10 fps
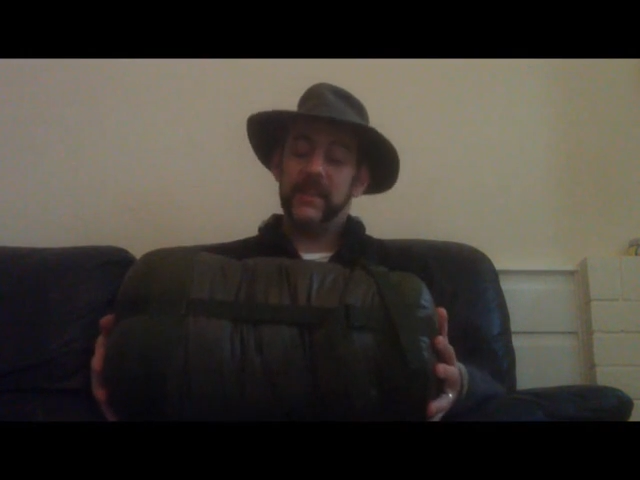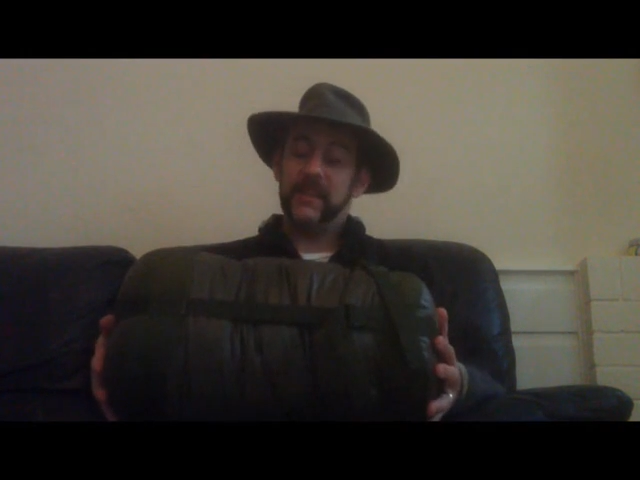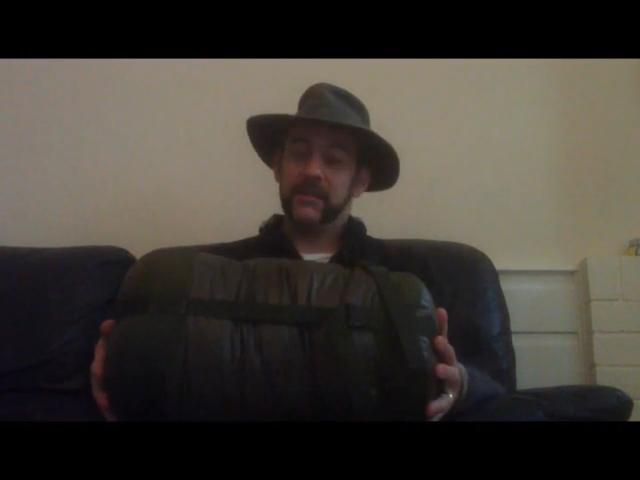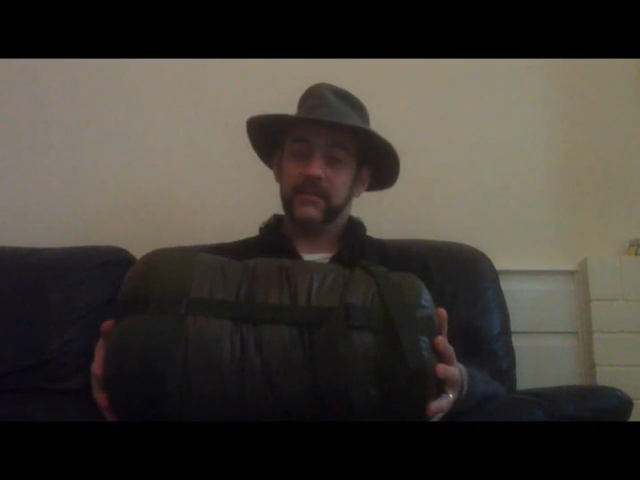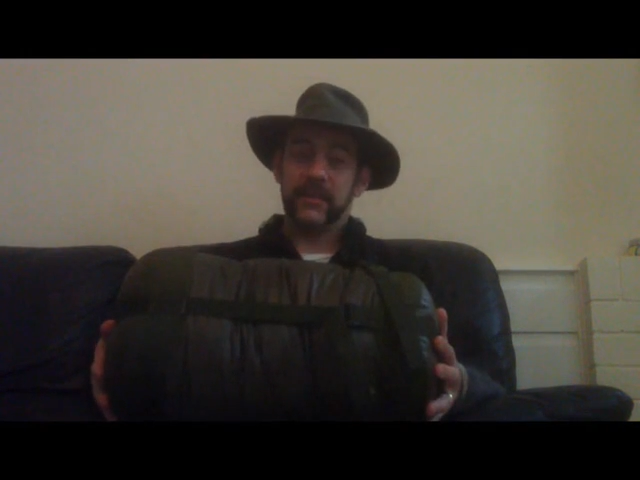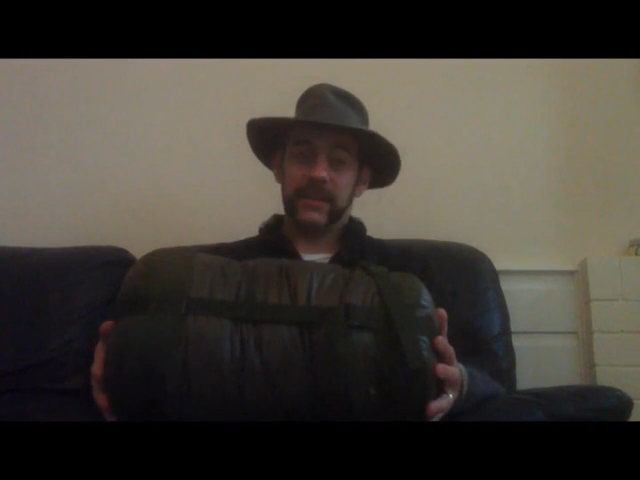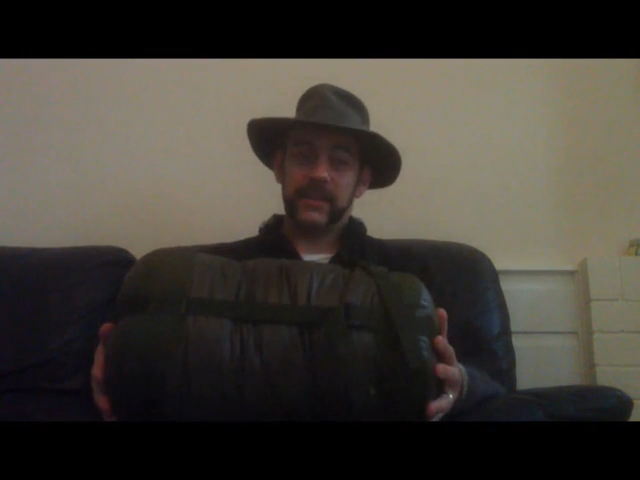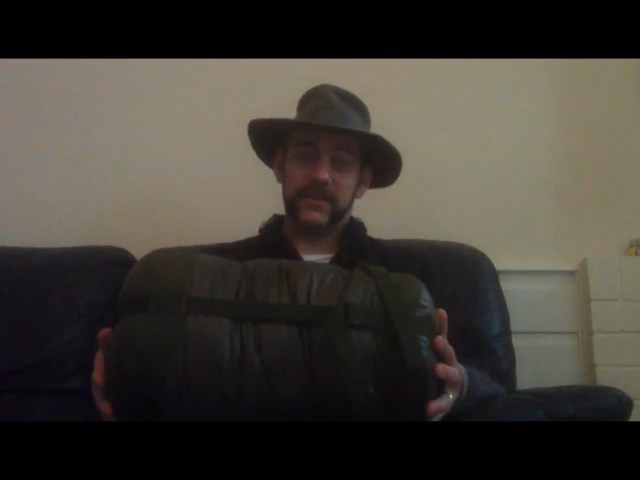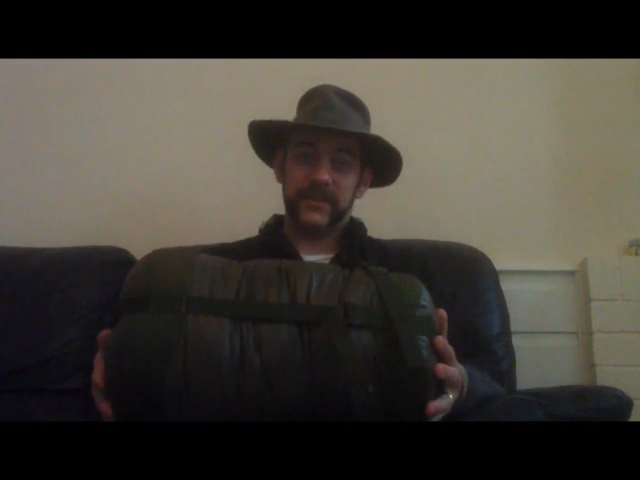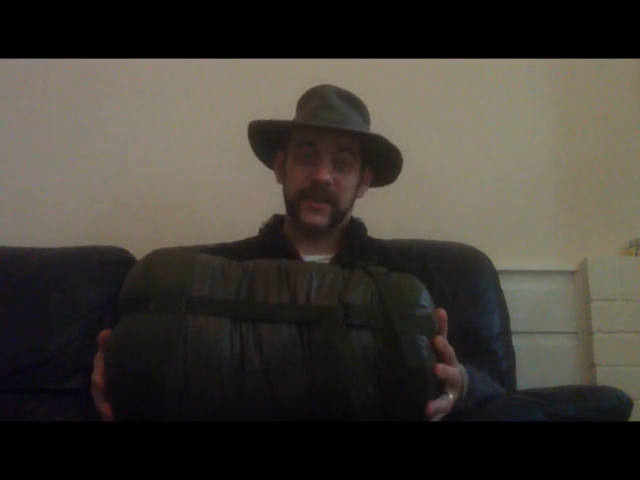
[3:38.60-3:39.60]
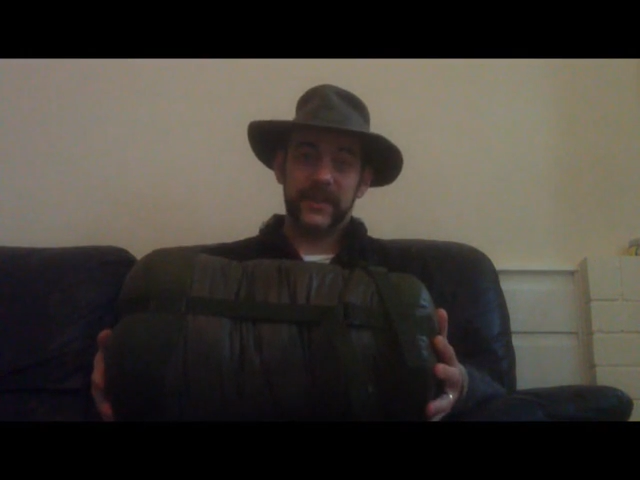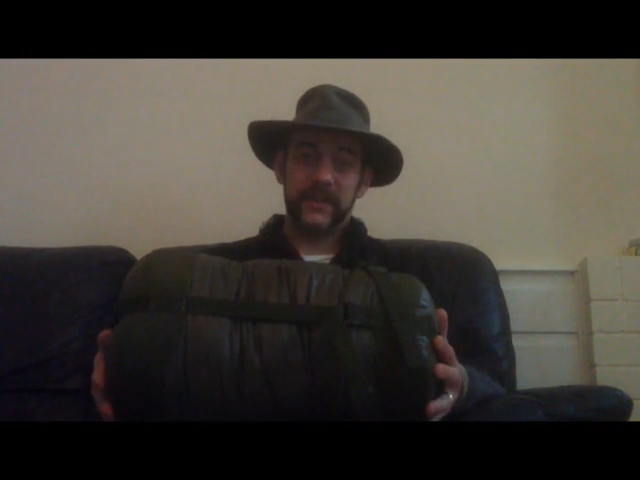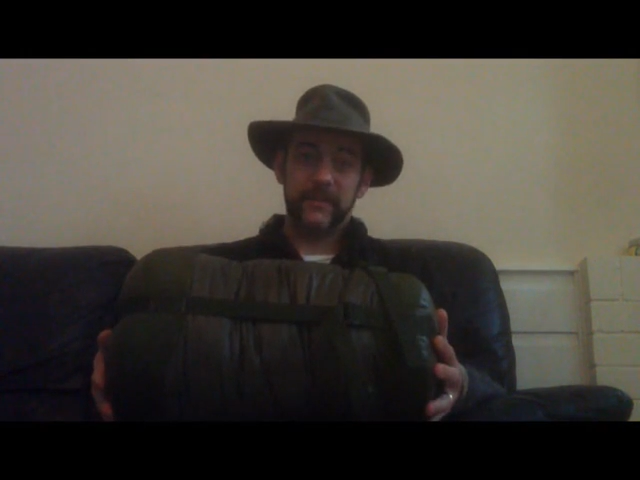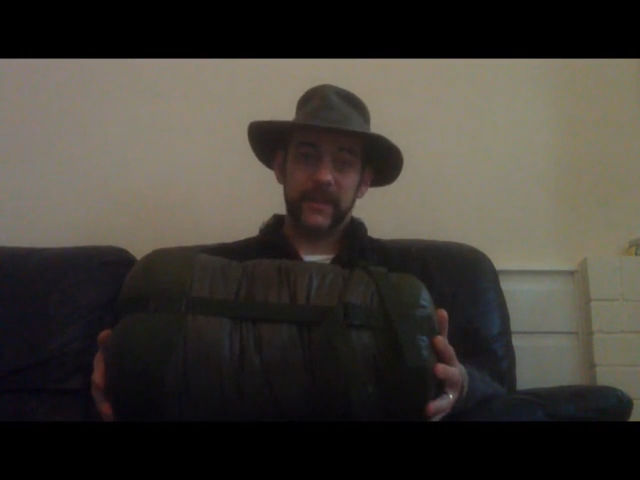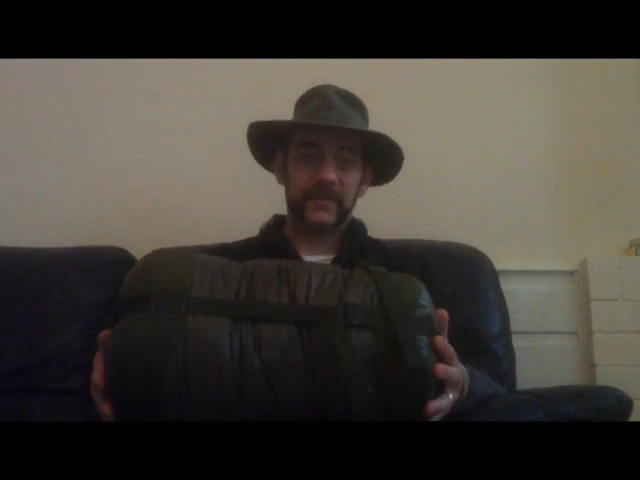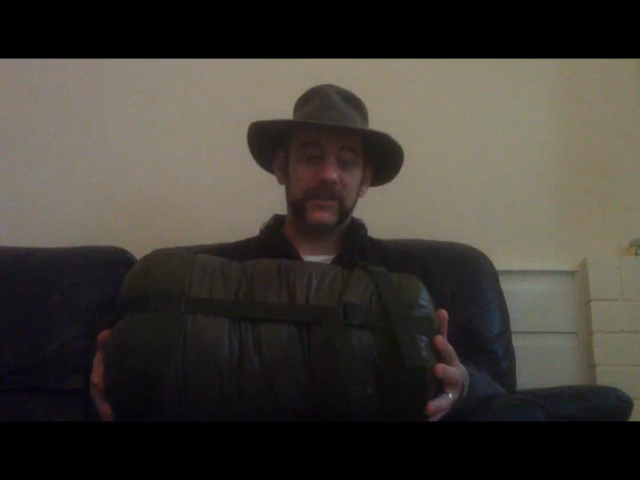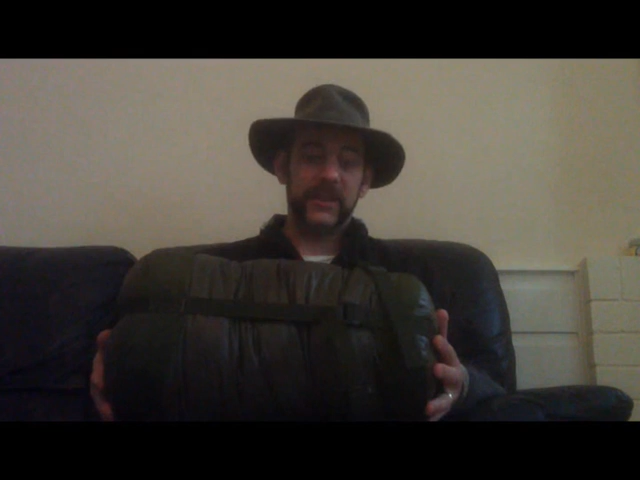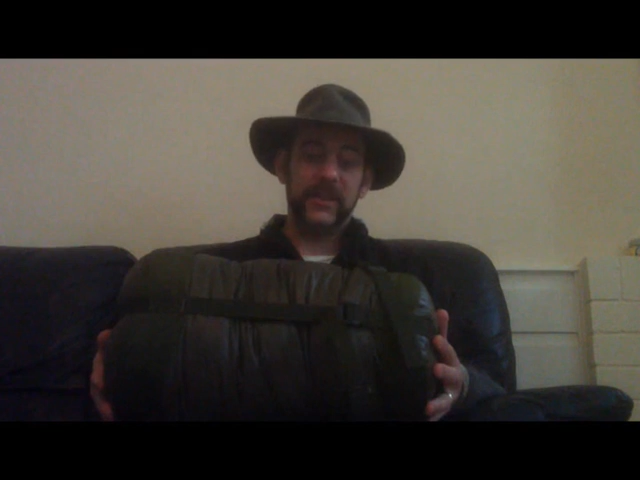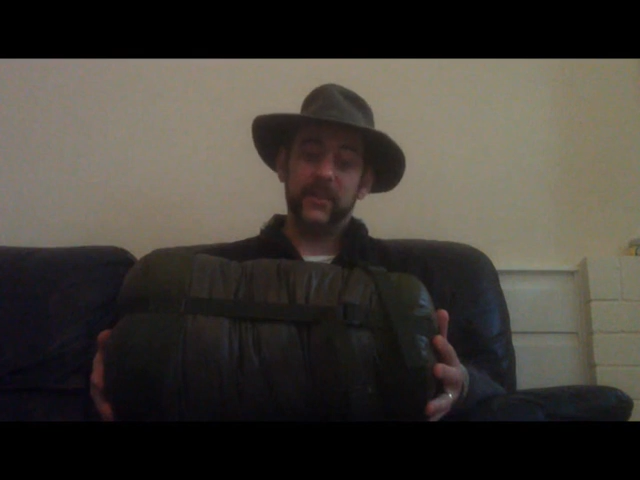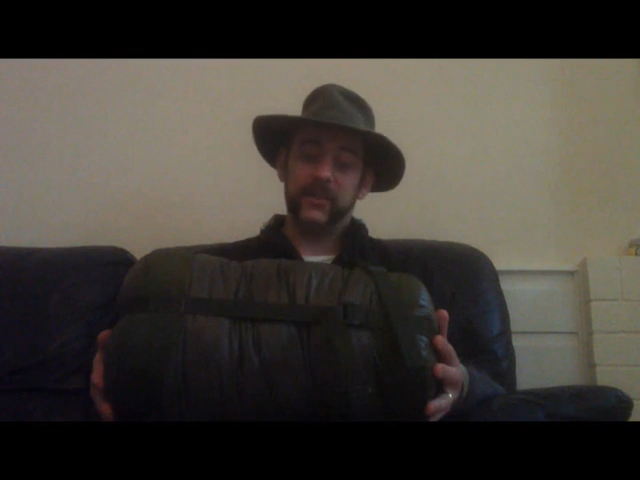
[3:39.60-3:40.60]
it looks like it's taken a
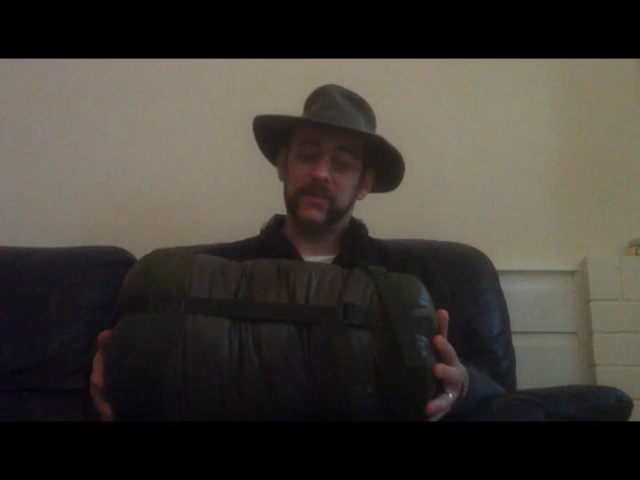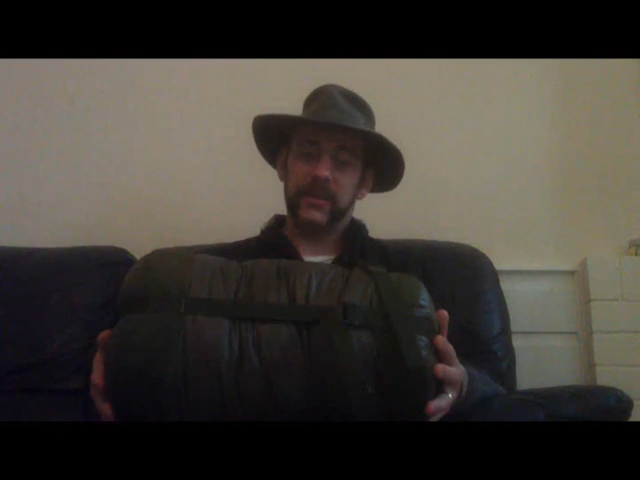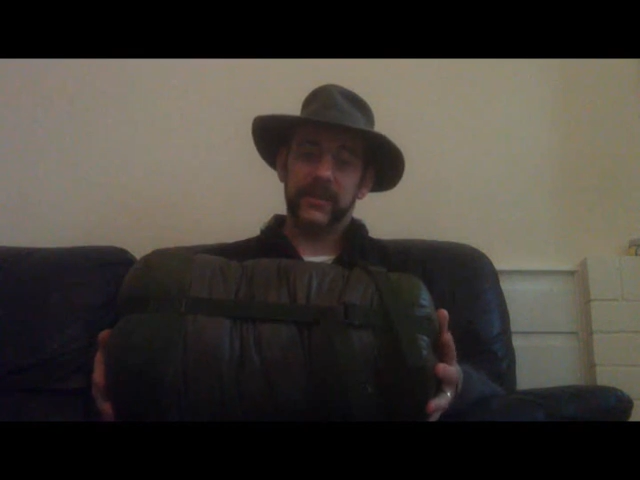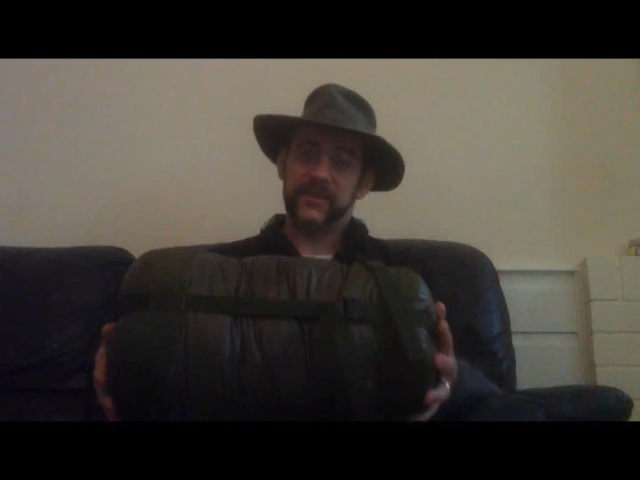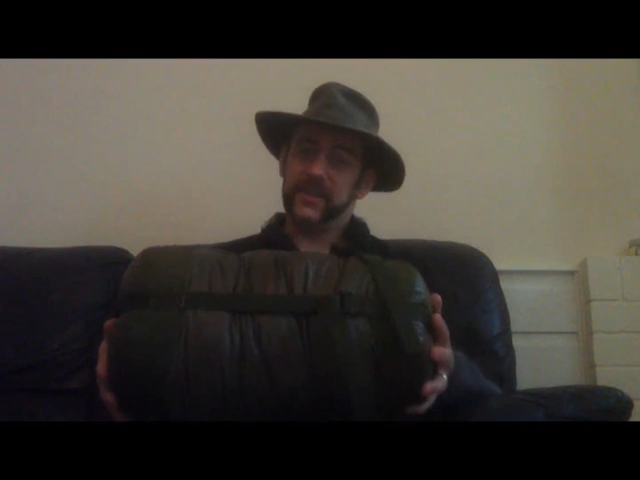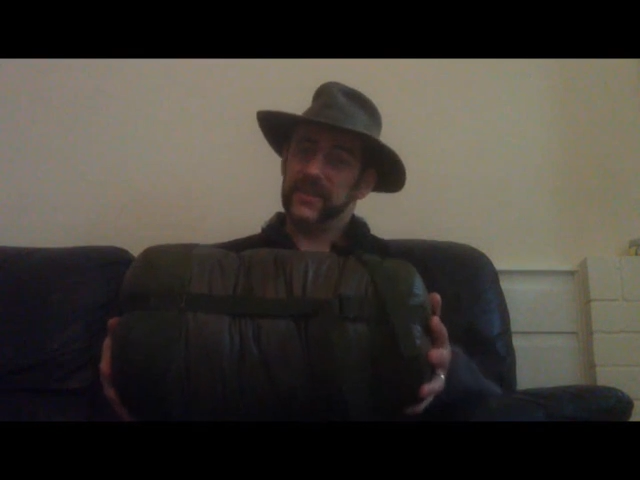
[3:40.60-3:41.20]
bashing. It looks like it's